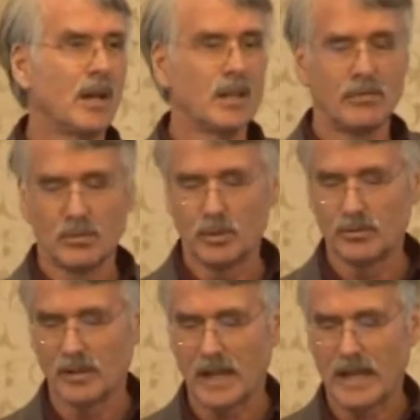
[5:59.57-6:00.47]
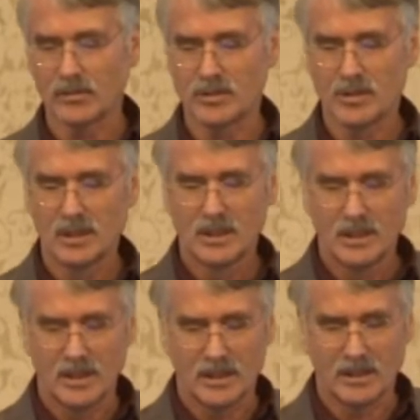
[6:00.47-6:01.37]
how they remove clouds
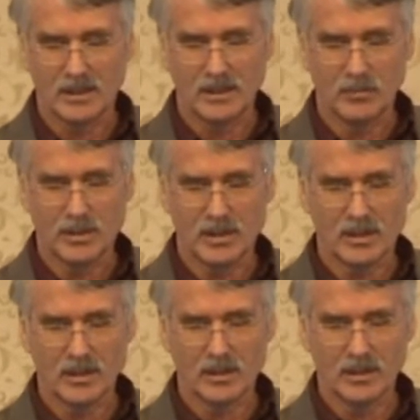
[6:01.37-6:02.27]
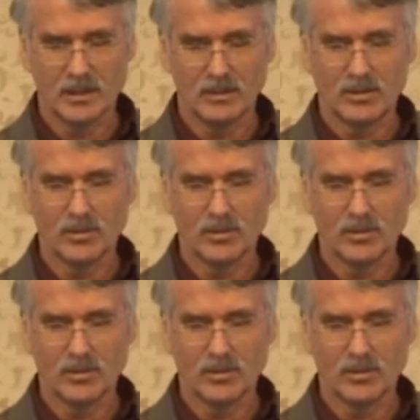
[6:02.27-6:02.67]
uh, in particular in